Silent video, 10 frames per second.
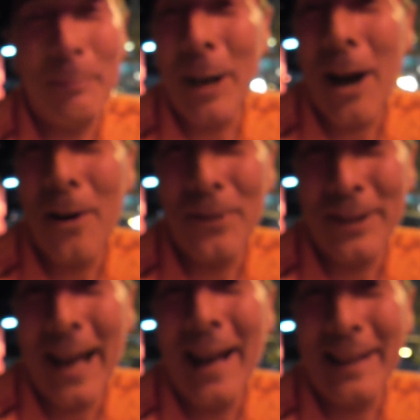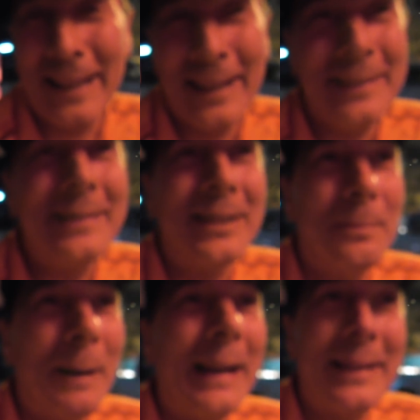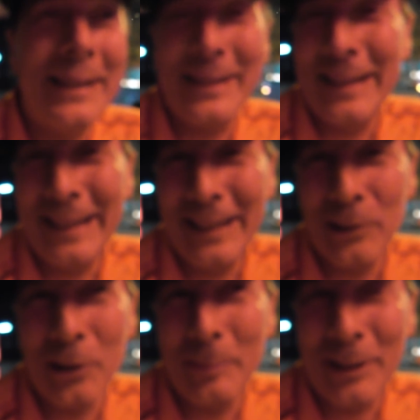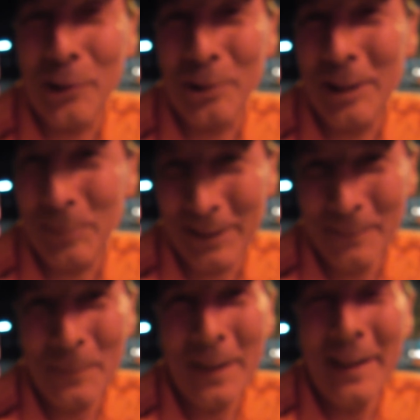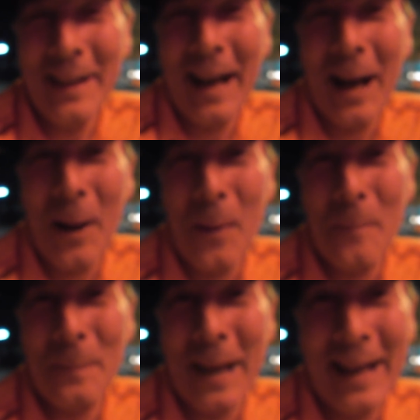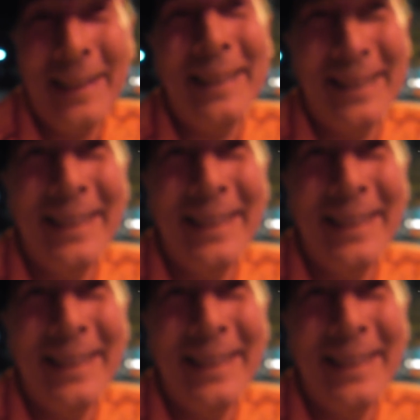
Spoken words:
paraphernalia to make this thing here look a bit creepy. And